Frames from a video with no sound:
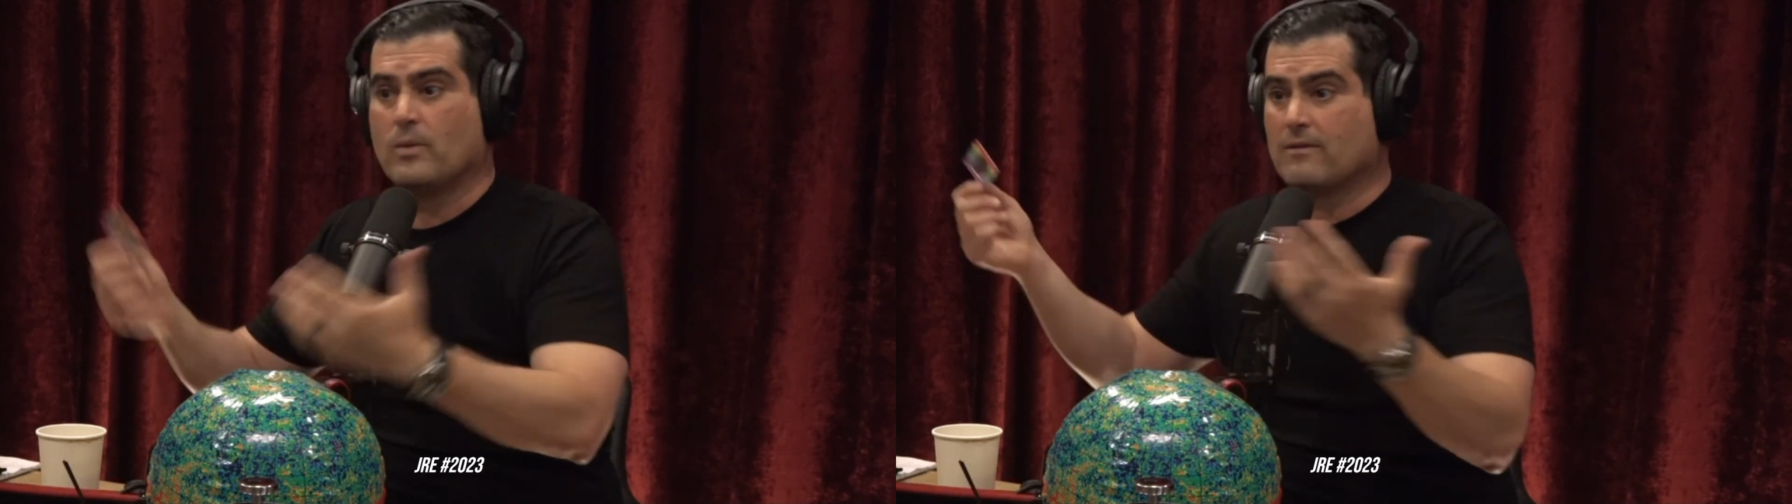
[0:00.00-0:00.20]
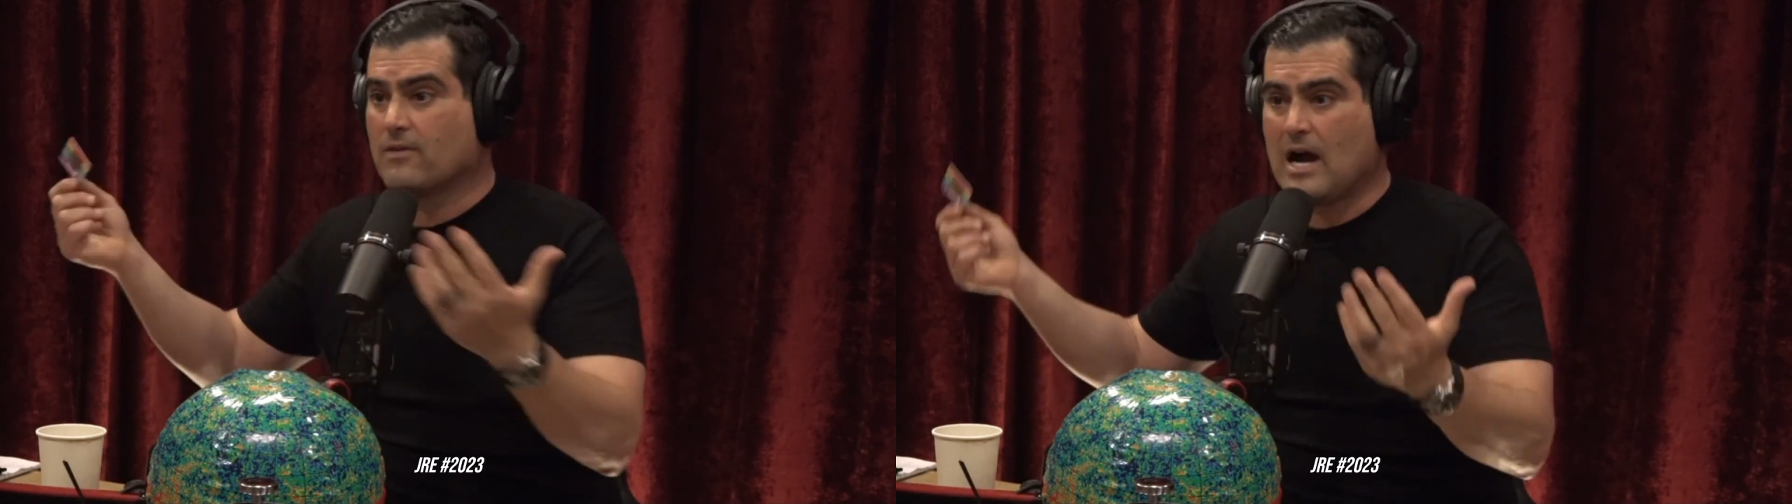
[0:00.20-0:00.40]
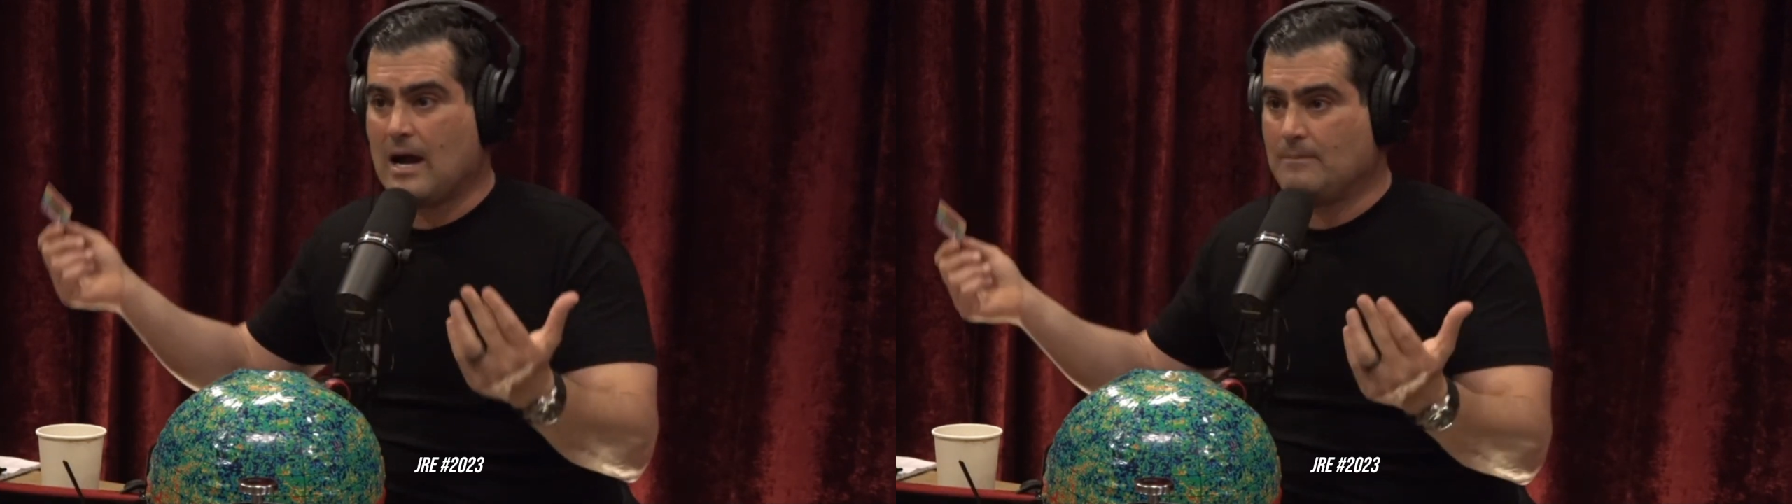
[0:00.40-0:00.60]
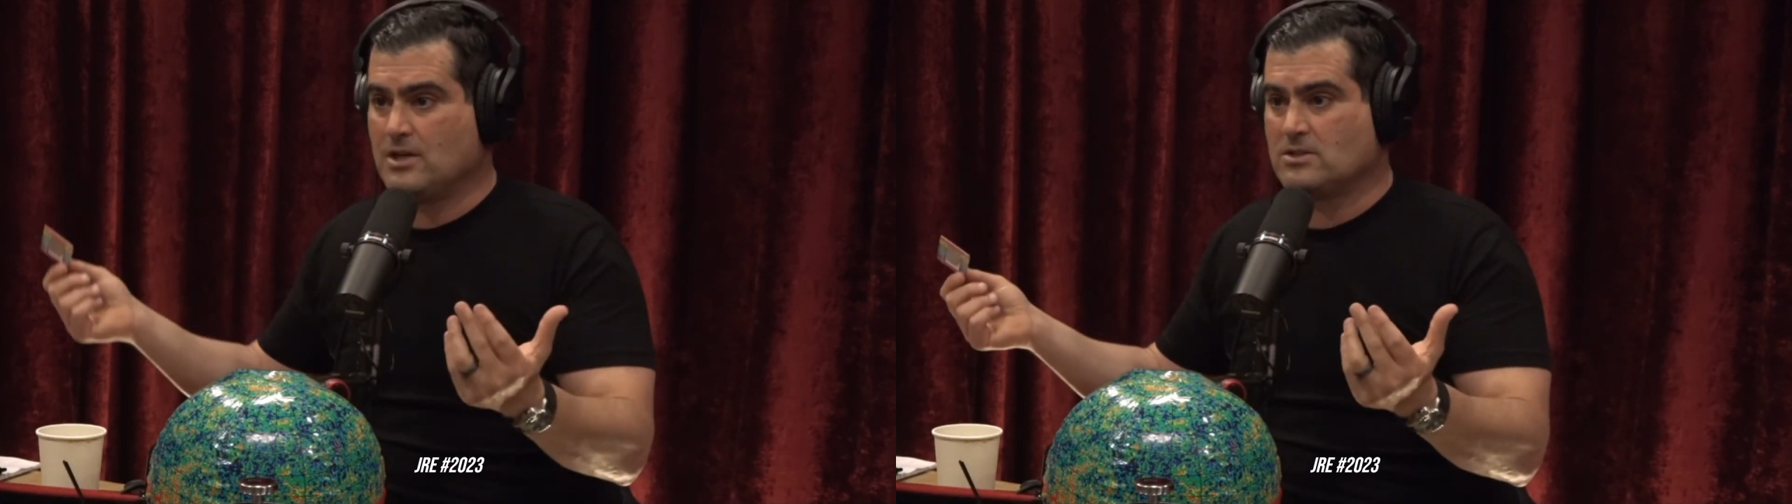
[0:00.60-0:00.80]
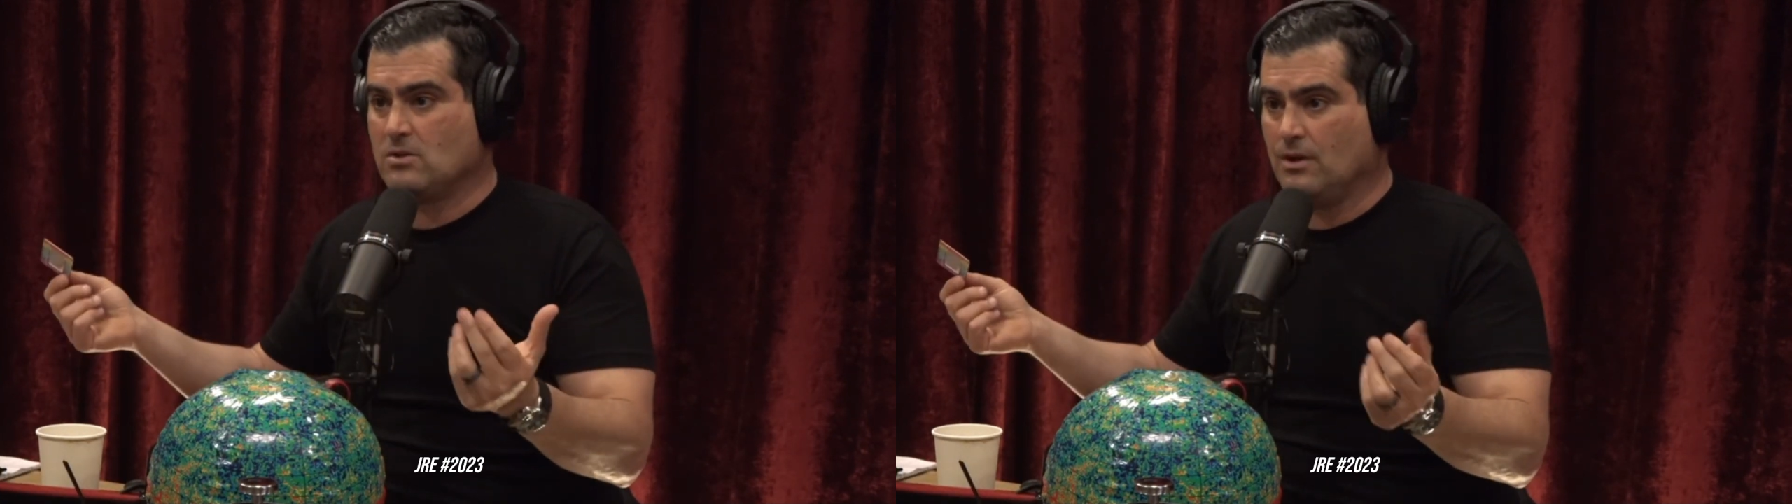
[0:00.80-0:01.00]
whatever
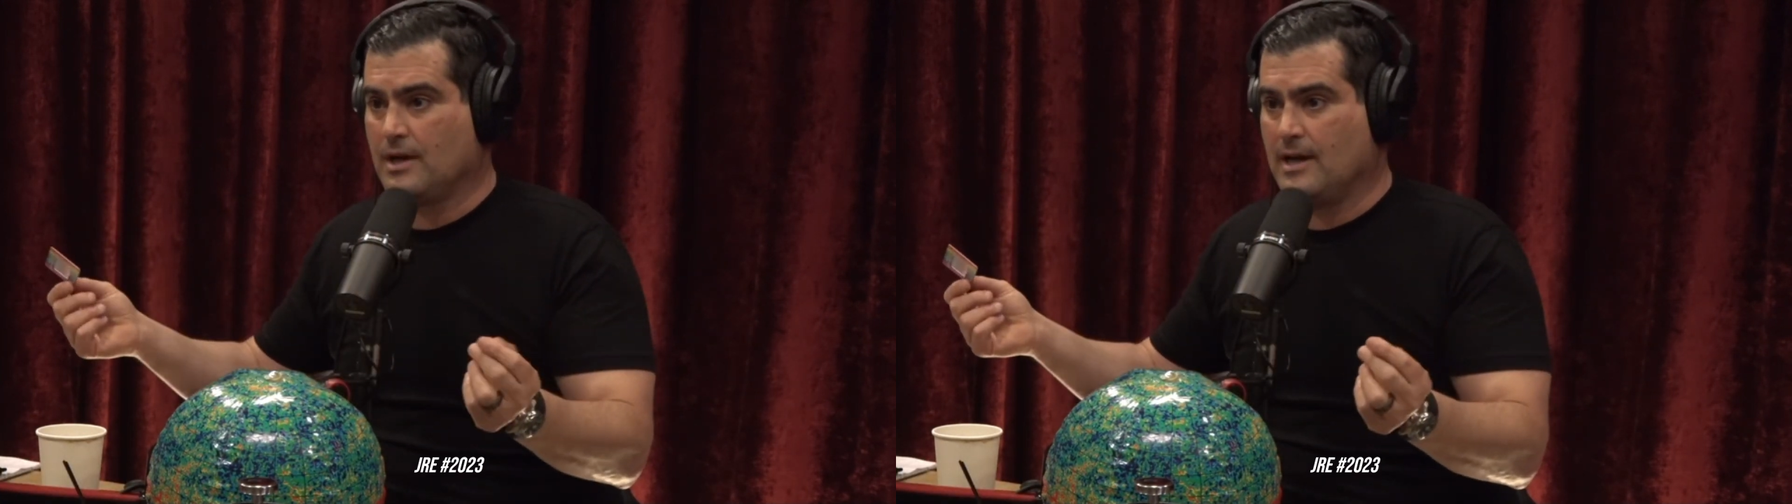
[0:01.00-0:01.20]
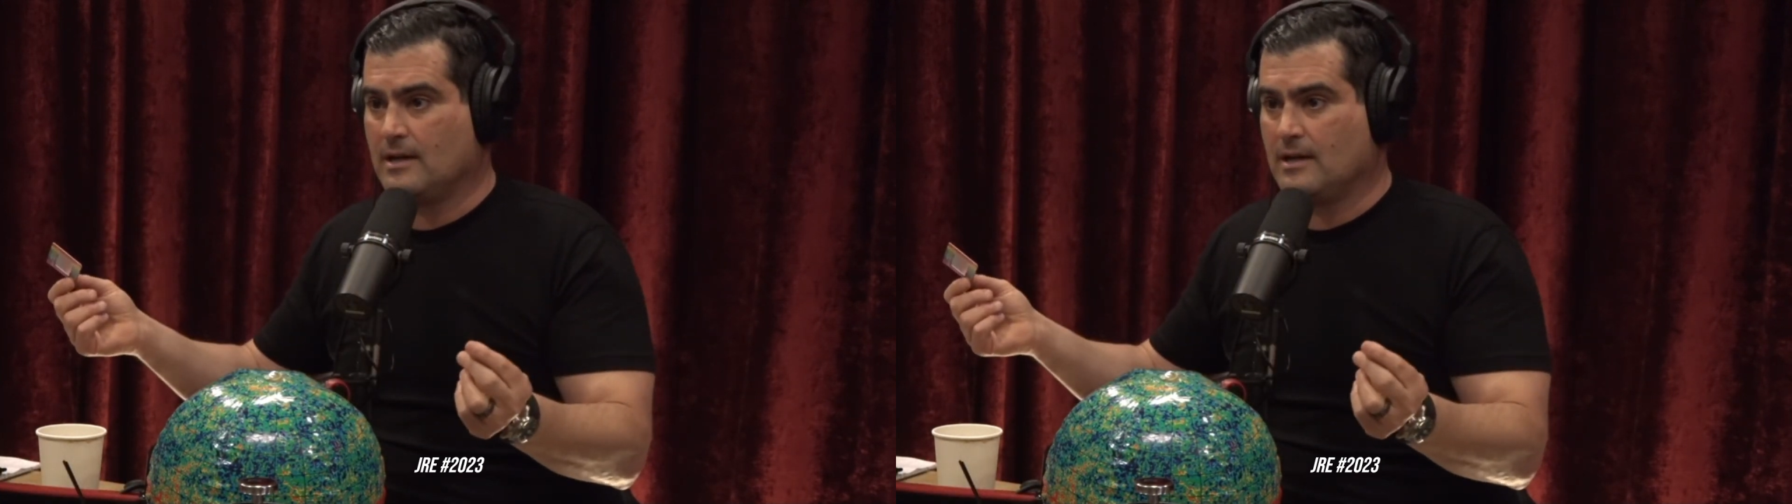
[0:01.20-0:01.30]
objects you look at.